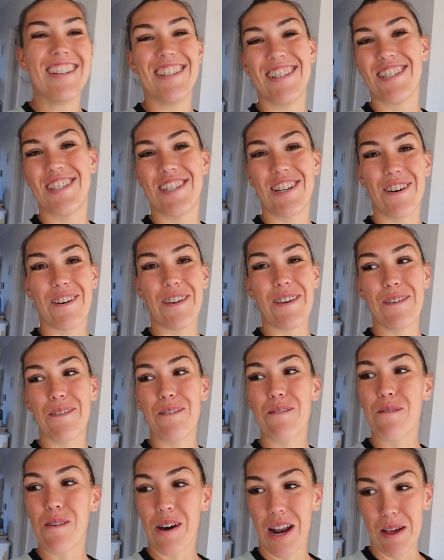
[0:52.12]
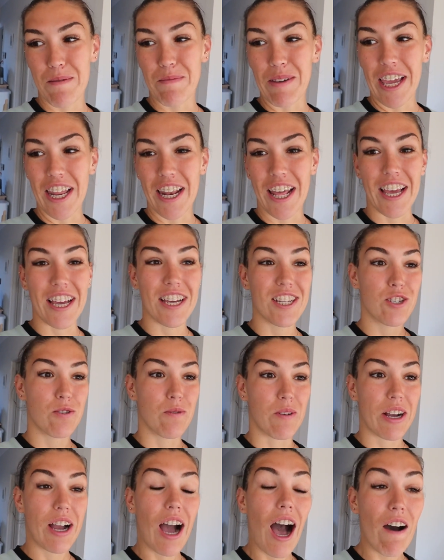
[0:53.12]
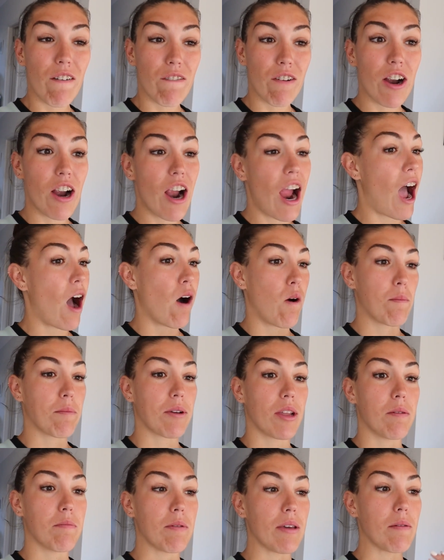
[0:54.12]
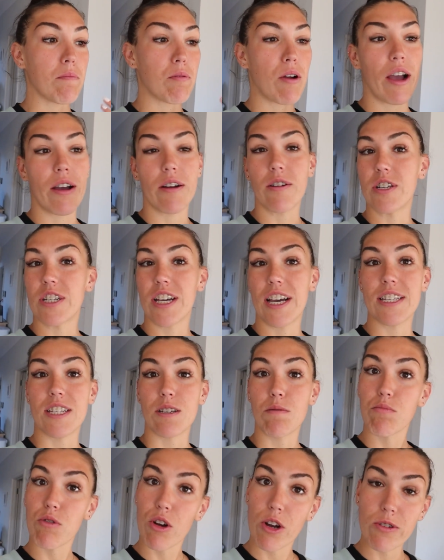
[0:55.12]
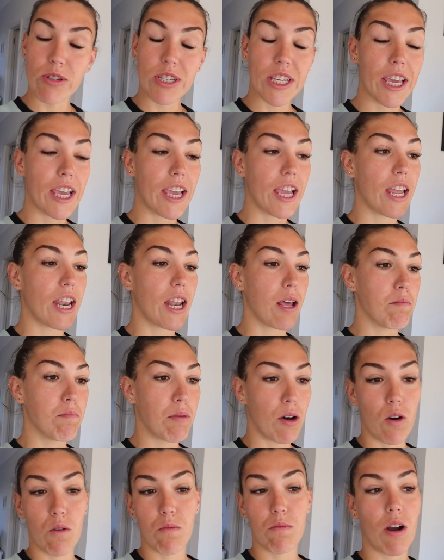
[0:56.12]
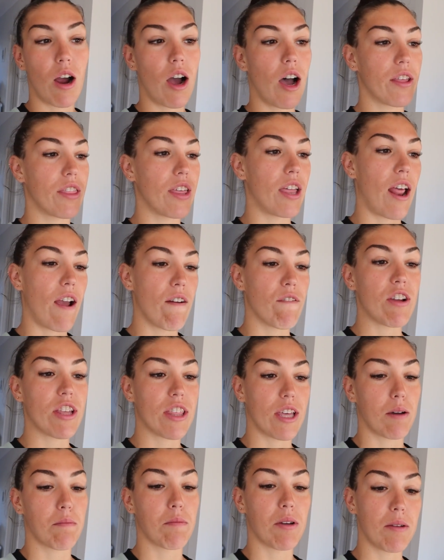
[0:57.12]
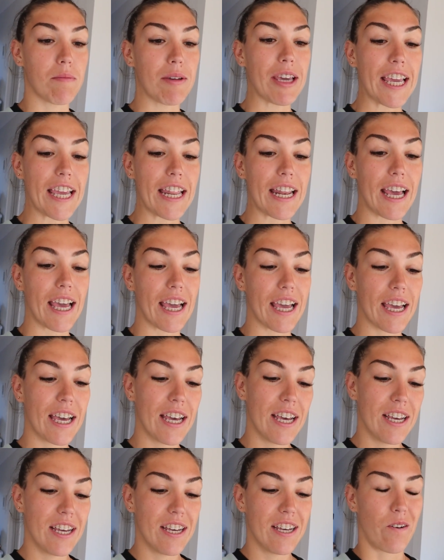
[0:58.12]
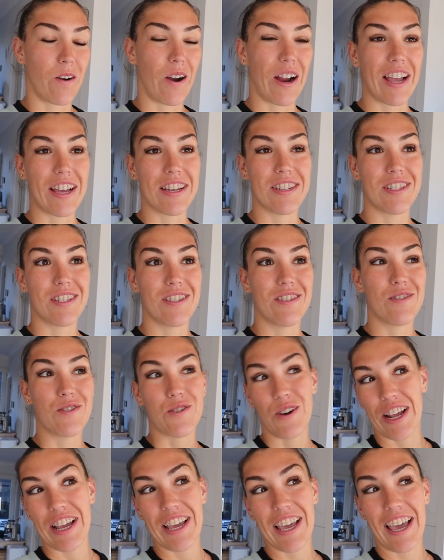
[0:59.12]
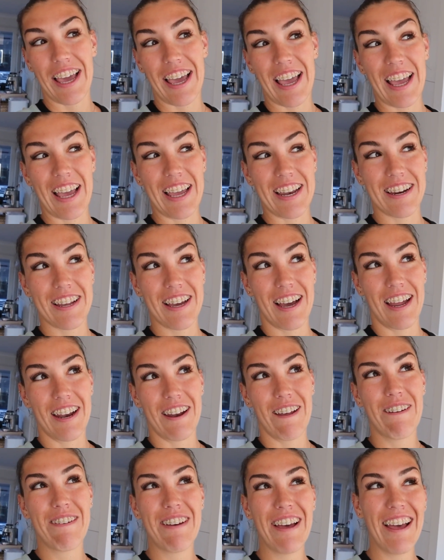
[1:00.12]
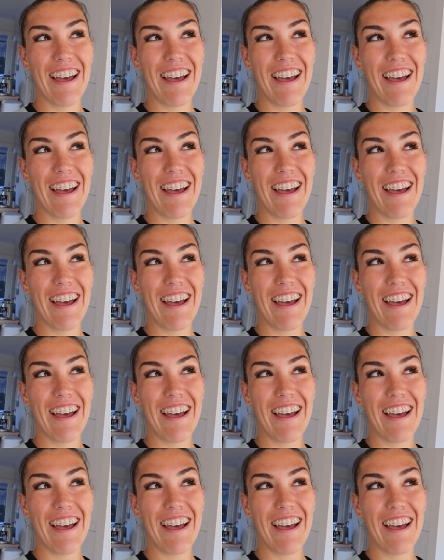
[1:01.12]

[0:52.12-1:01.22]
Just show you what I'm eating to recover, how I'm going to be prioritizing protein and bone broth and everything I'm going to be eating, or I guess drinking and kind of,